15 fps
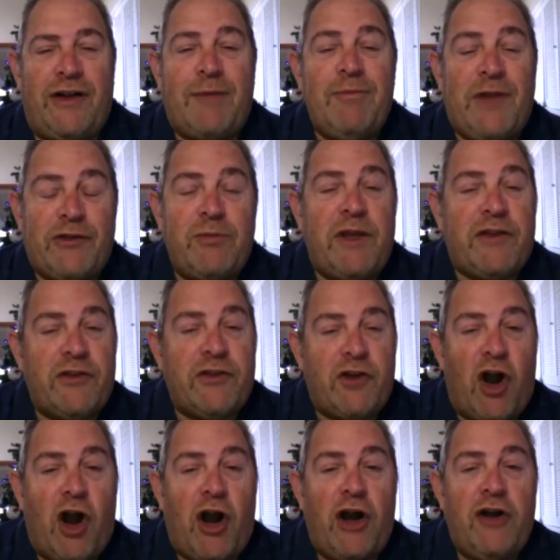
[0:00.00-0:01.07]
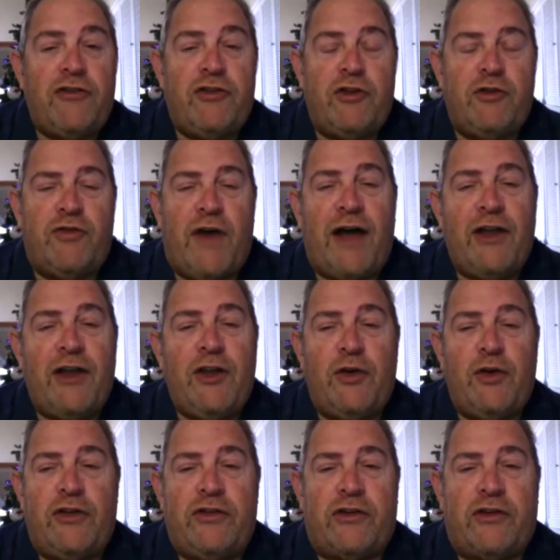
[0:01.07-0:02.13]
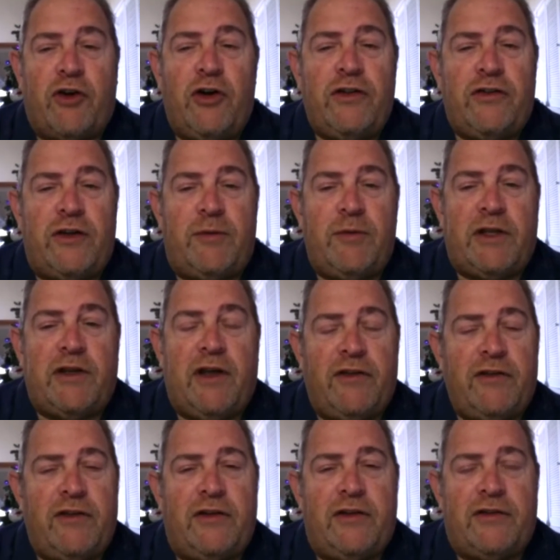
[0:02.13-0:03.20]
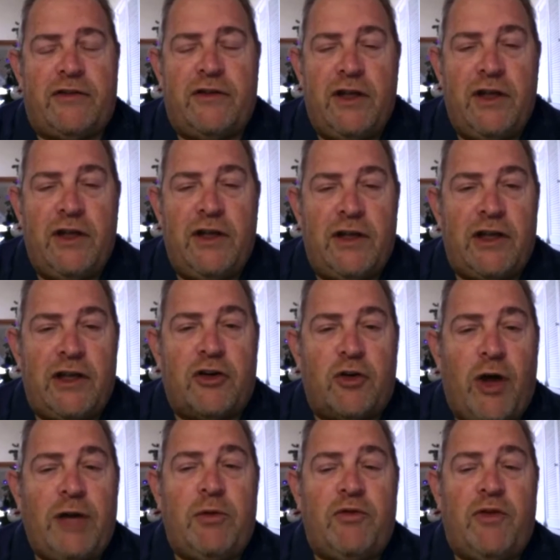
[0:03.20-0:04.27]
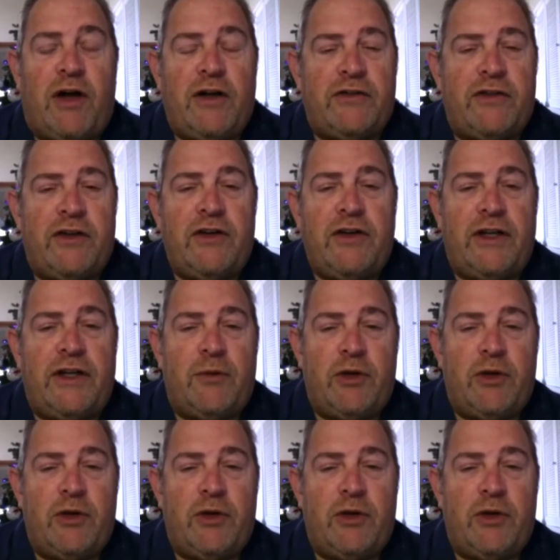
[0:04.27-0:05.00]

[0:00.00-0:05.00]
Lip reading: That's what makes it hard to value it as a currency because of this incredible volatility.